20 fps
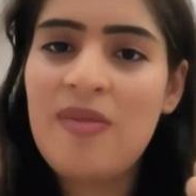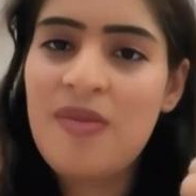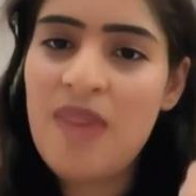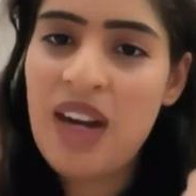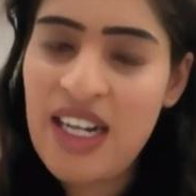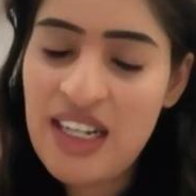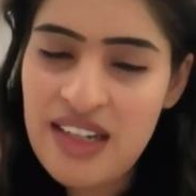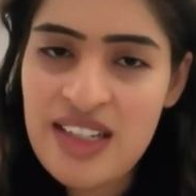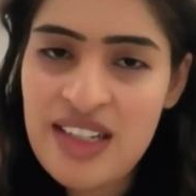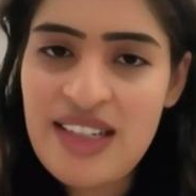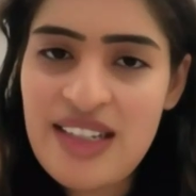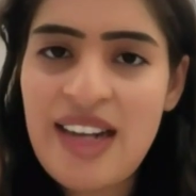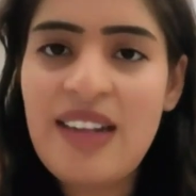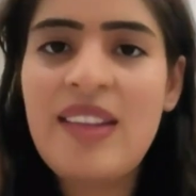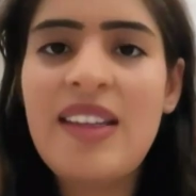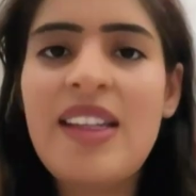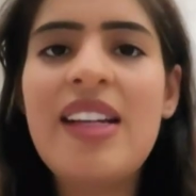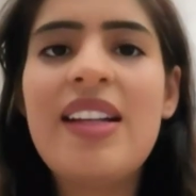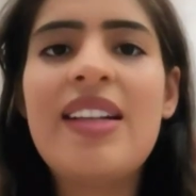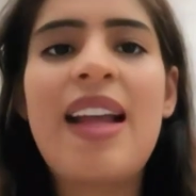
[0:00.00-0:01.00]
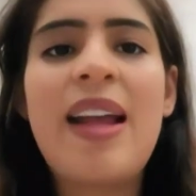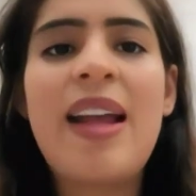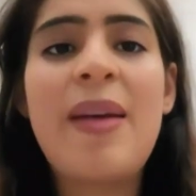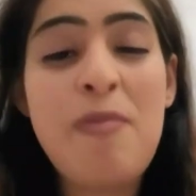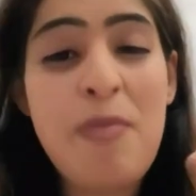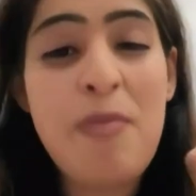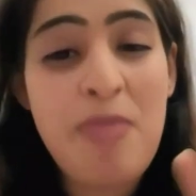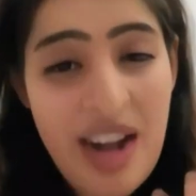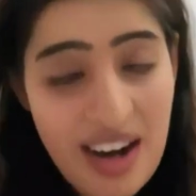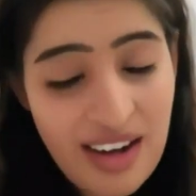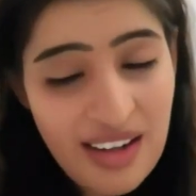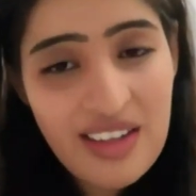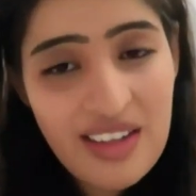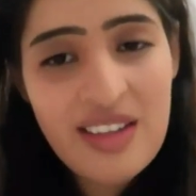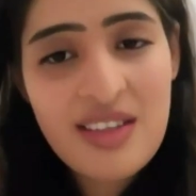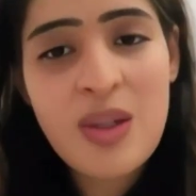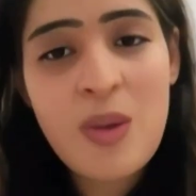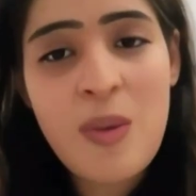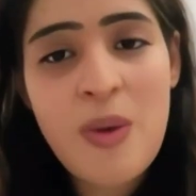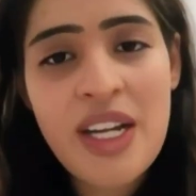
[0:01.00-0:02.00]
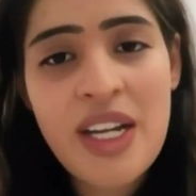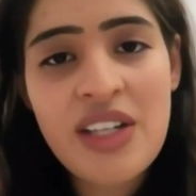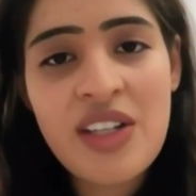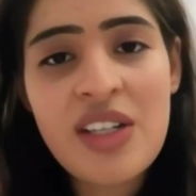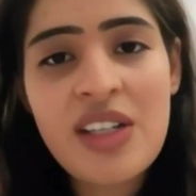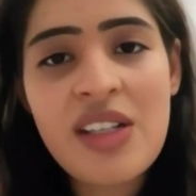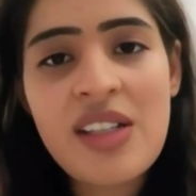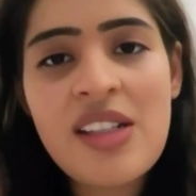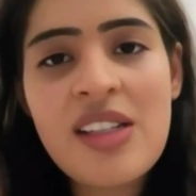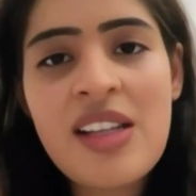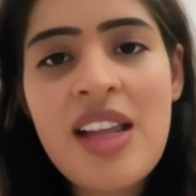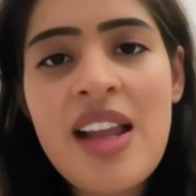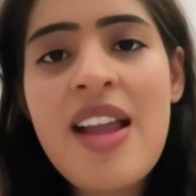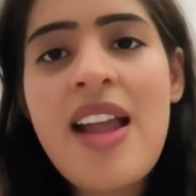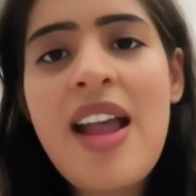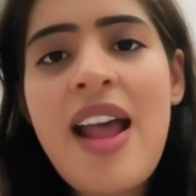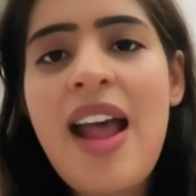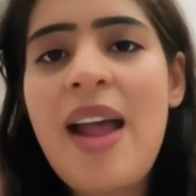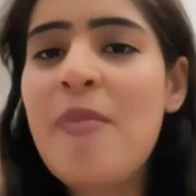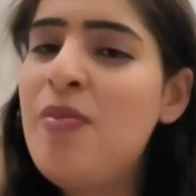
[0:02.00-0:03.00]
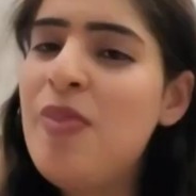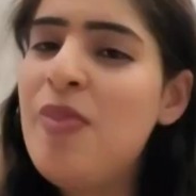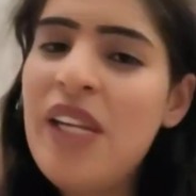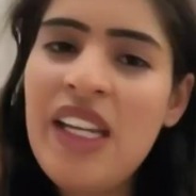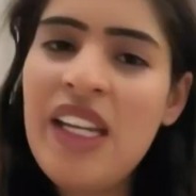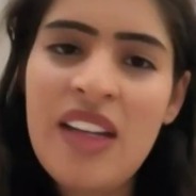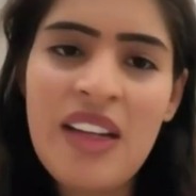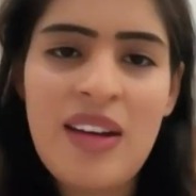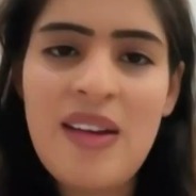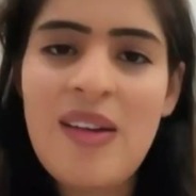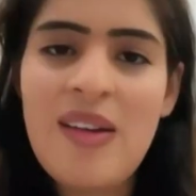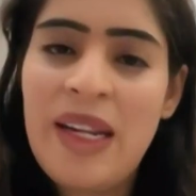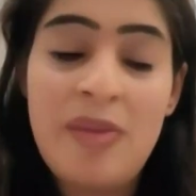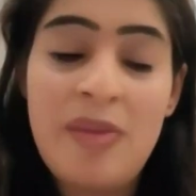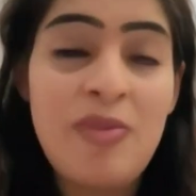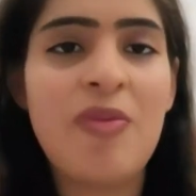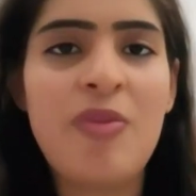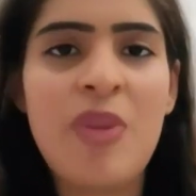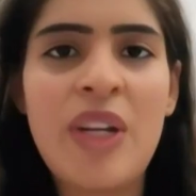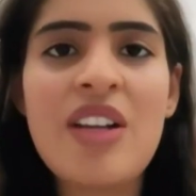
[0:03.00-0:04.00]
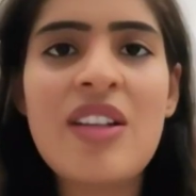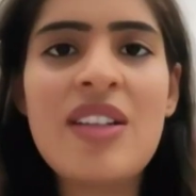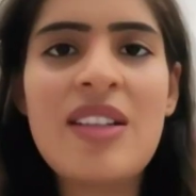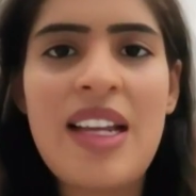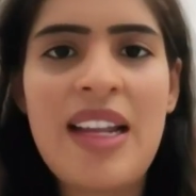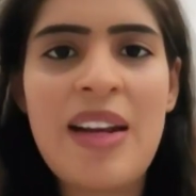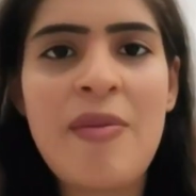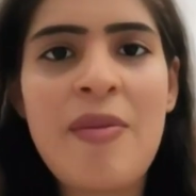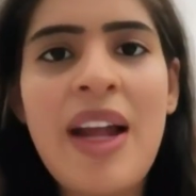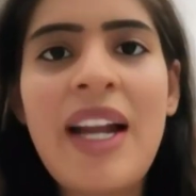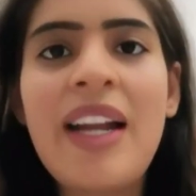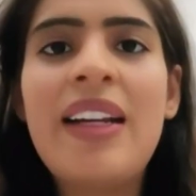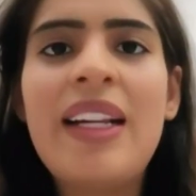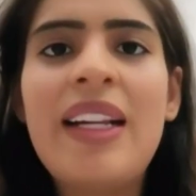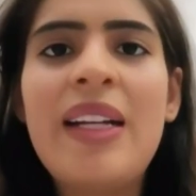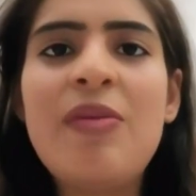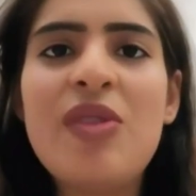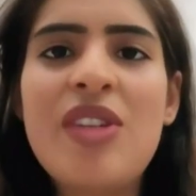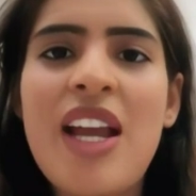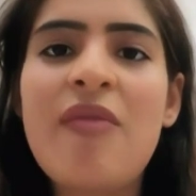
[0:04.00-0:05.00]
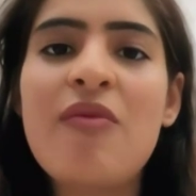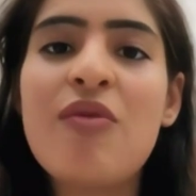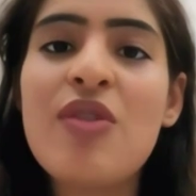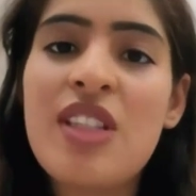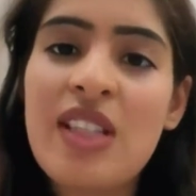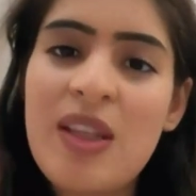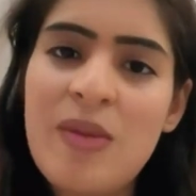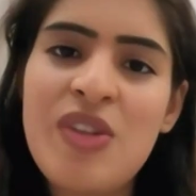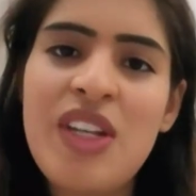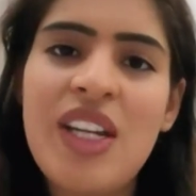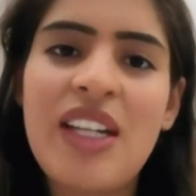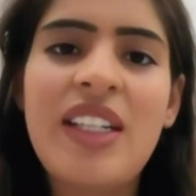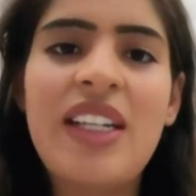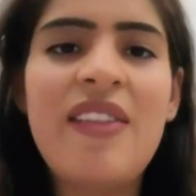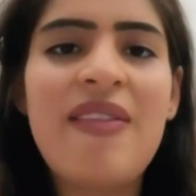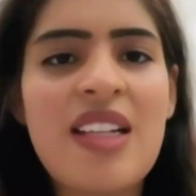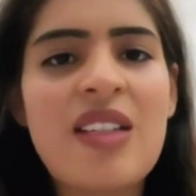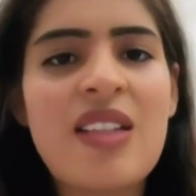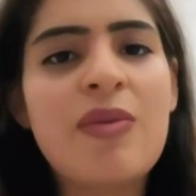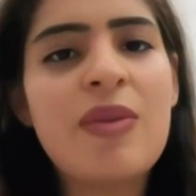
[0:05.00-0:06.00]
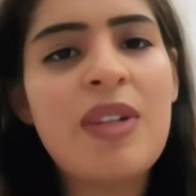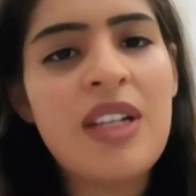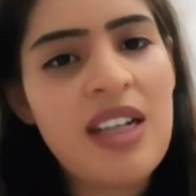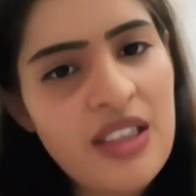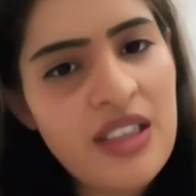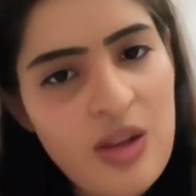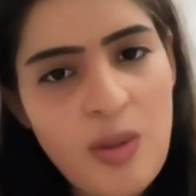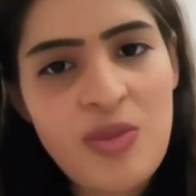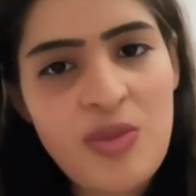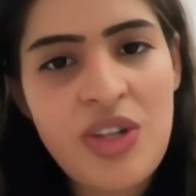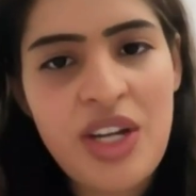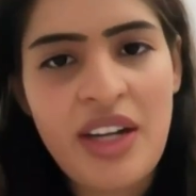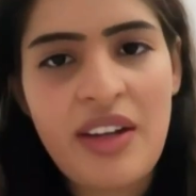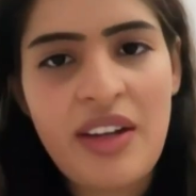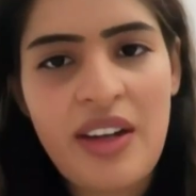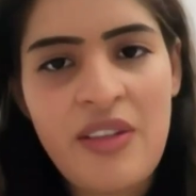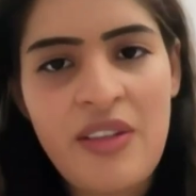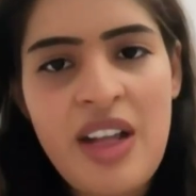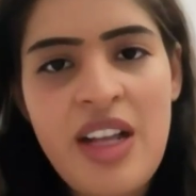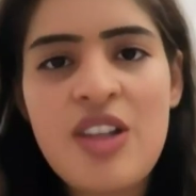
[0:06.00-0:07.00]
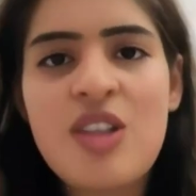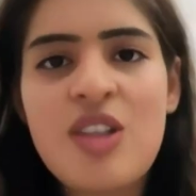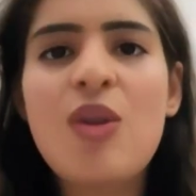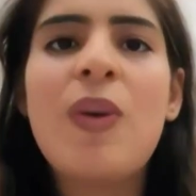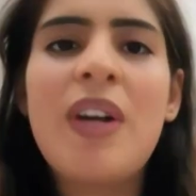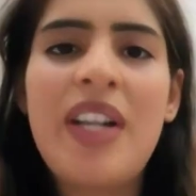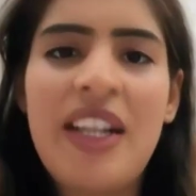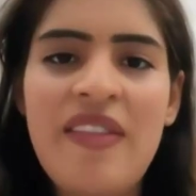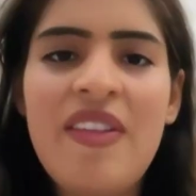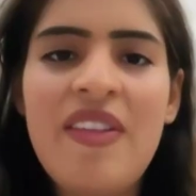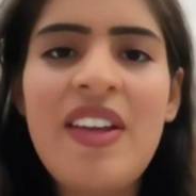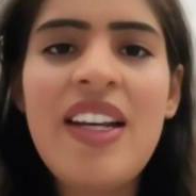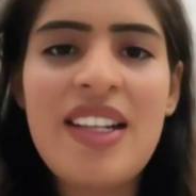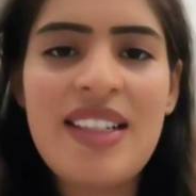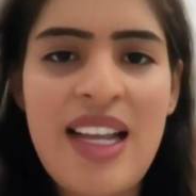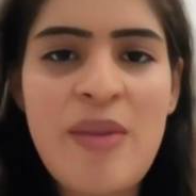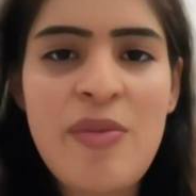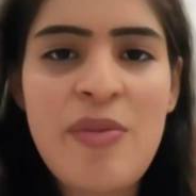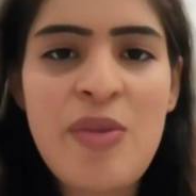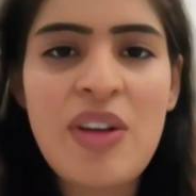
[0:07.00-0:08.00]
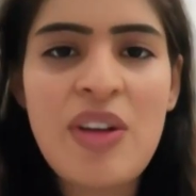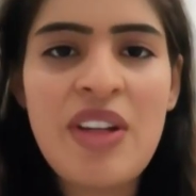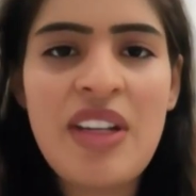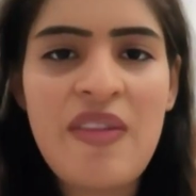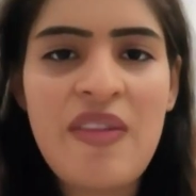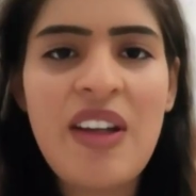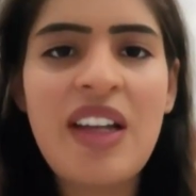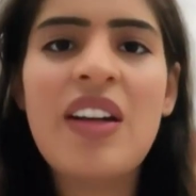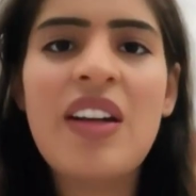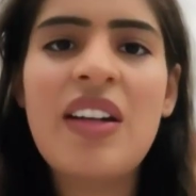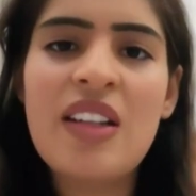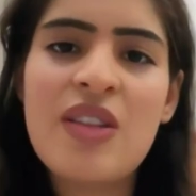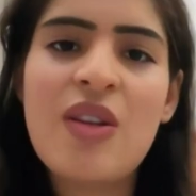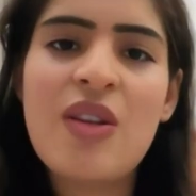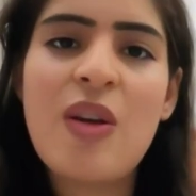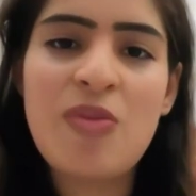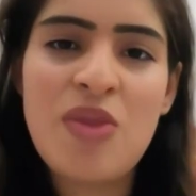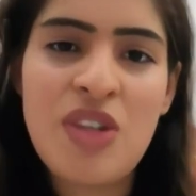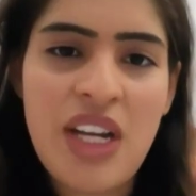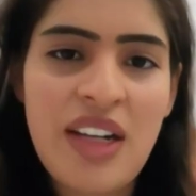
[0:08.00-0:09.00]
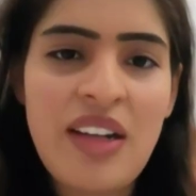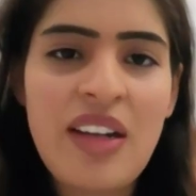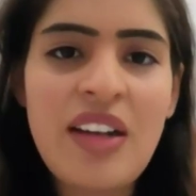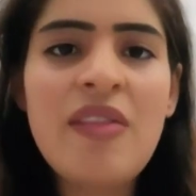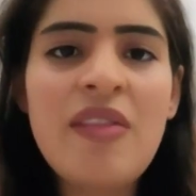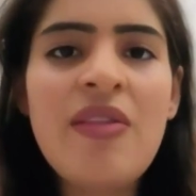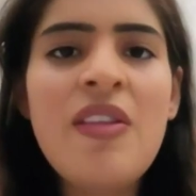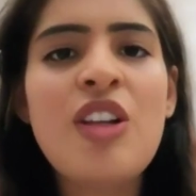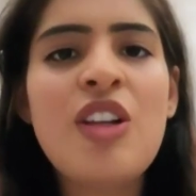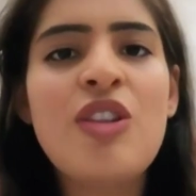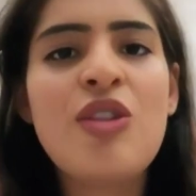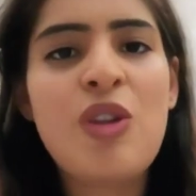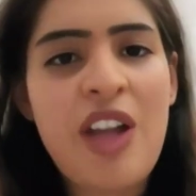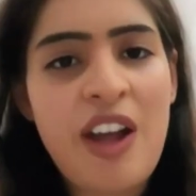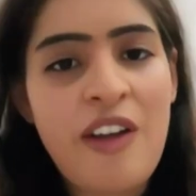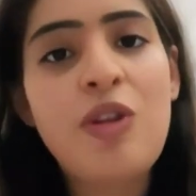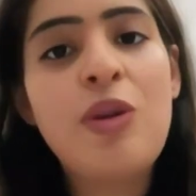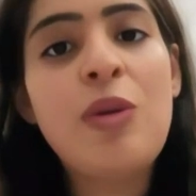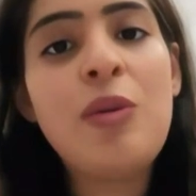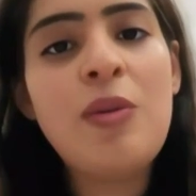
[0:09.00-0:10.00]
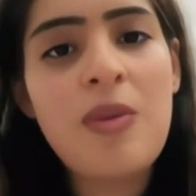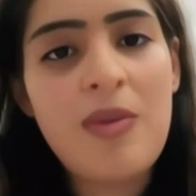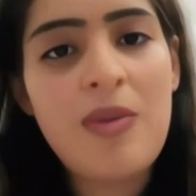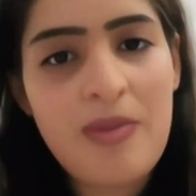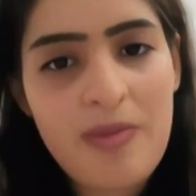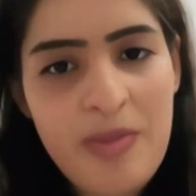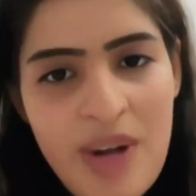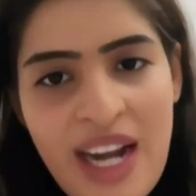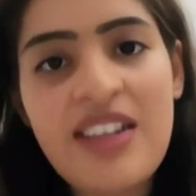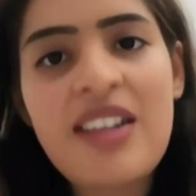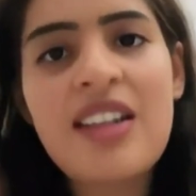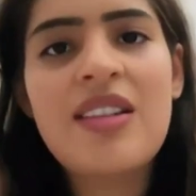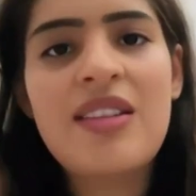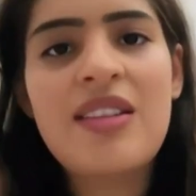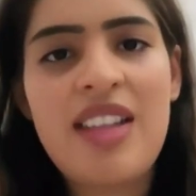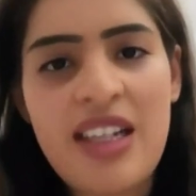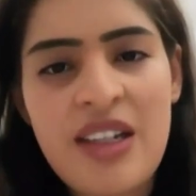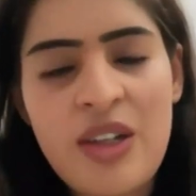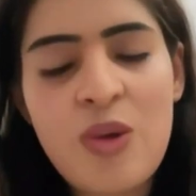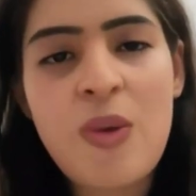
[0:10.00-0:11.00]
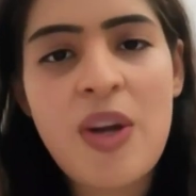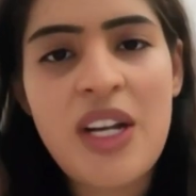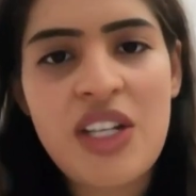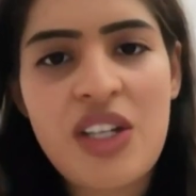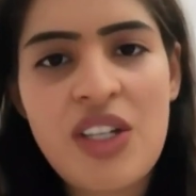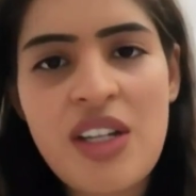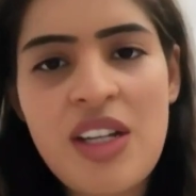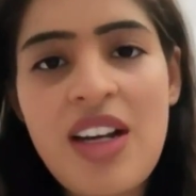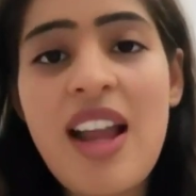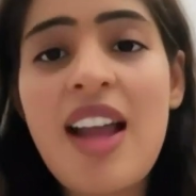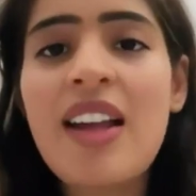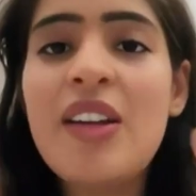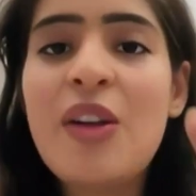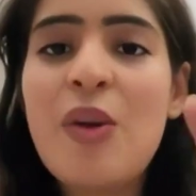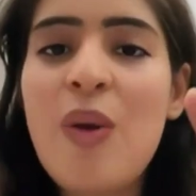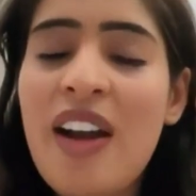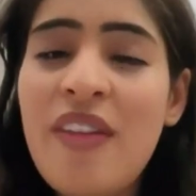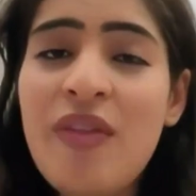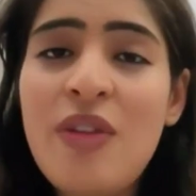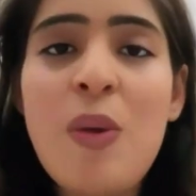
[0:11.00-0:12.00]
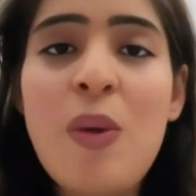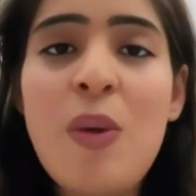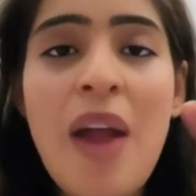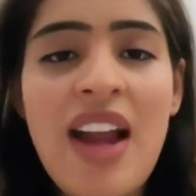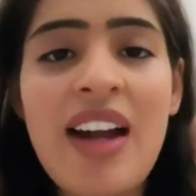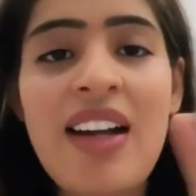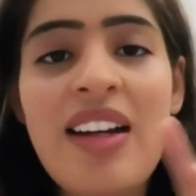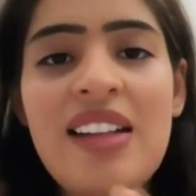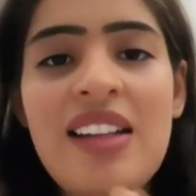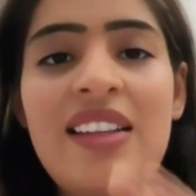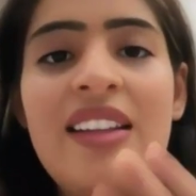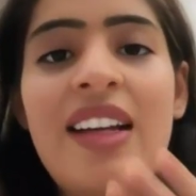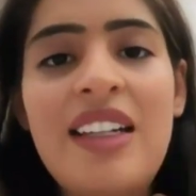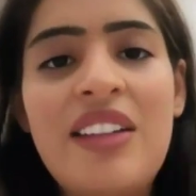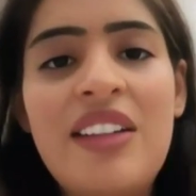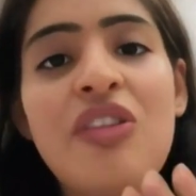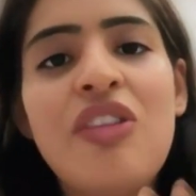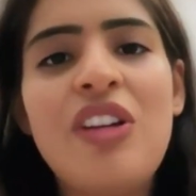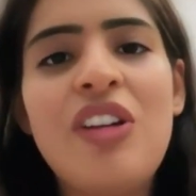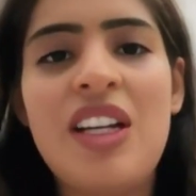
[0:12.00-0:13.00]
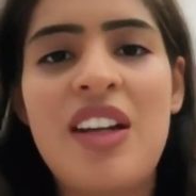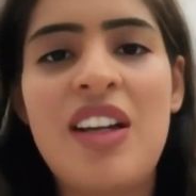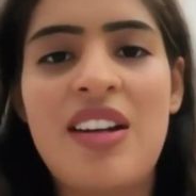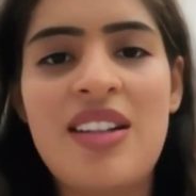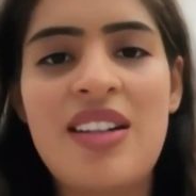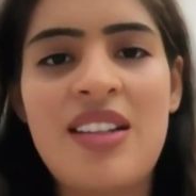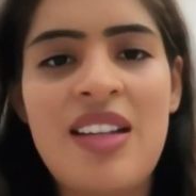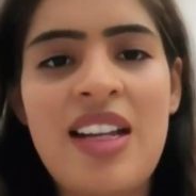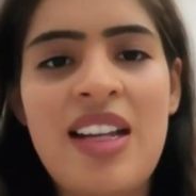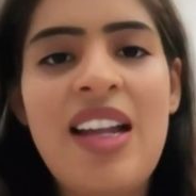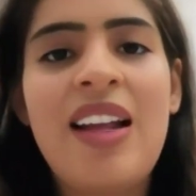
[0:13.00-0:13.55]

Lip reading: Understand the exam, practice questions, be it like because in my time, JAM was subjective as well as objective. So whatever exam you are giving, it is objective. So you have to practice that question and you have to handle that 3 hours.